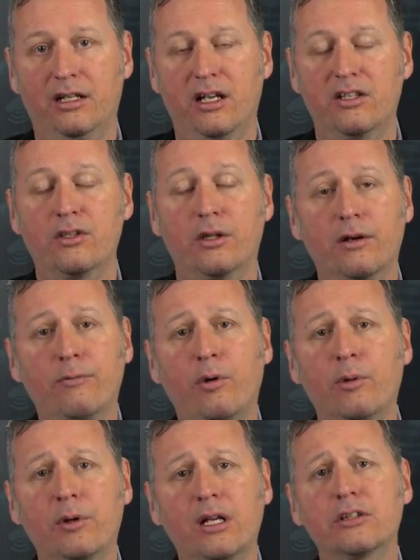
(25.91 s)
And so
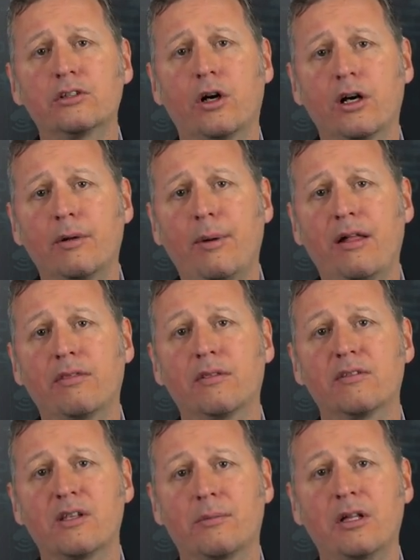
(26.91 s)
therefore, we're going to talk about
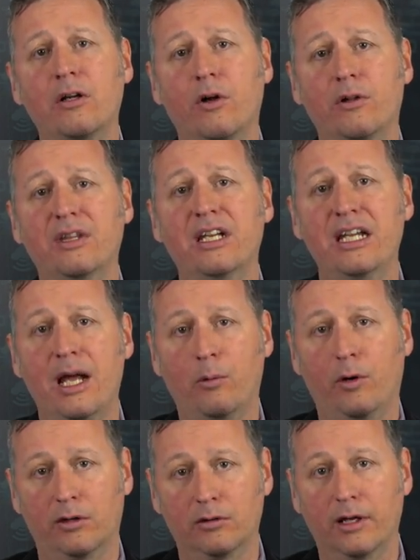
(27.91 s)
something called the
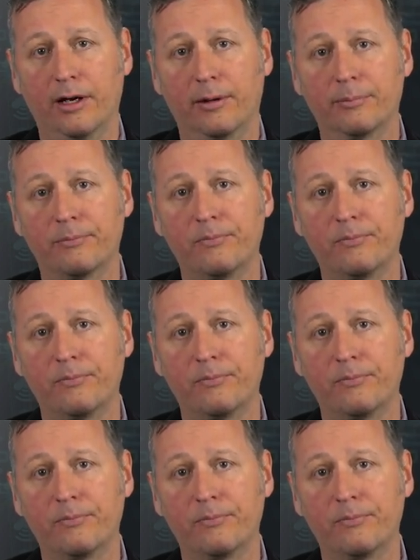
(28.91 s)
network layer.